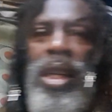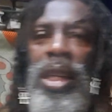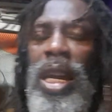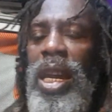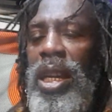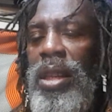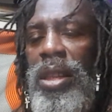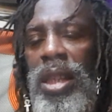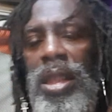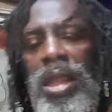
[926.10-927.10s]
Again,
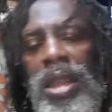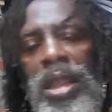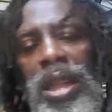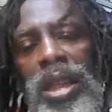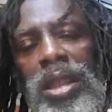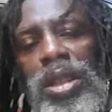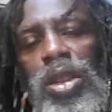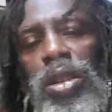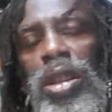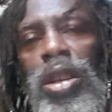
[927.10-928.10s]
it's
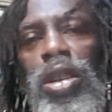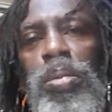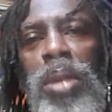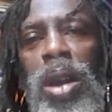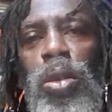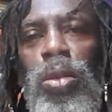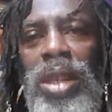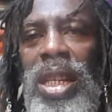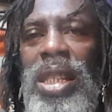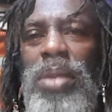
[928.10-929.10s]
got another mold.
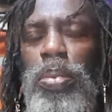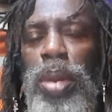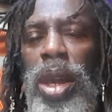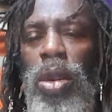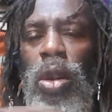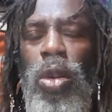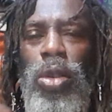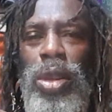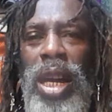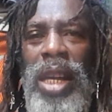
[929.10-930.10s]
It's pure
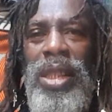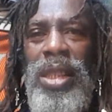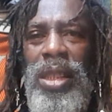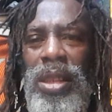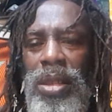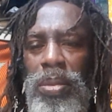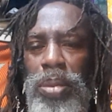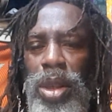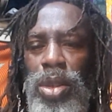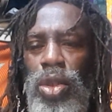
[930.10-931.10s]
organite,
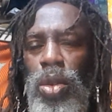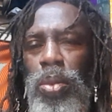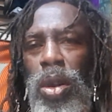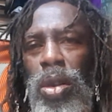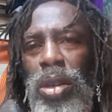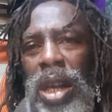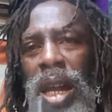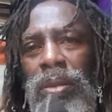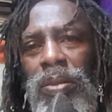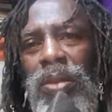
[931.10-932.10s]
pure super
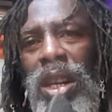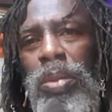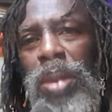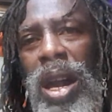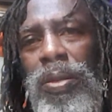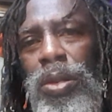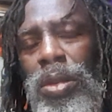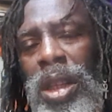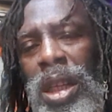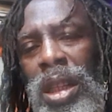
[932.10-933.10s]
organite, very powerful.
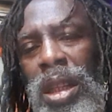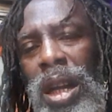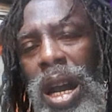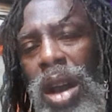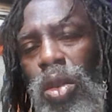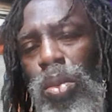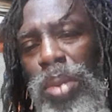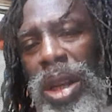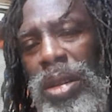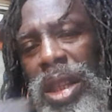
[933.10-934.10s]
Whole
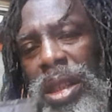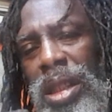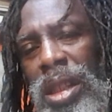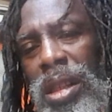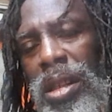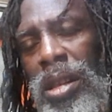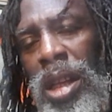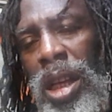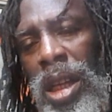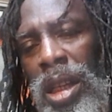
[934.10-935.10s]
buildings,
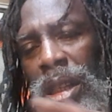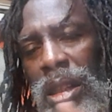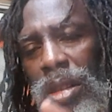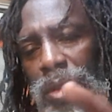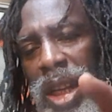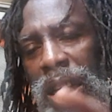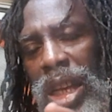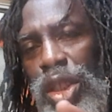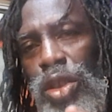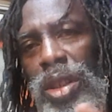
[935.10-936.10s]

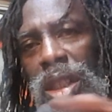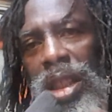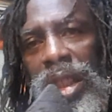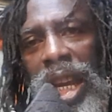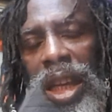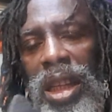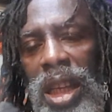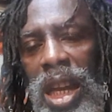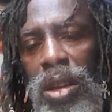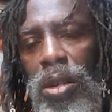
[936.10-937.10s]
radiation is taken
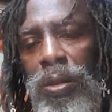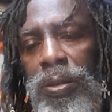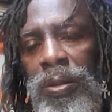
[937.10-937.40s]
care of.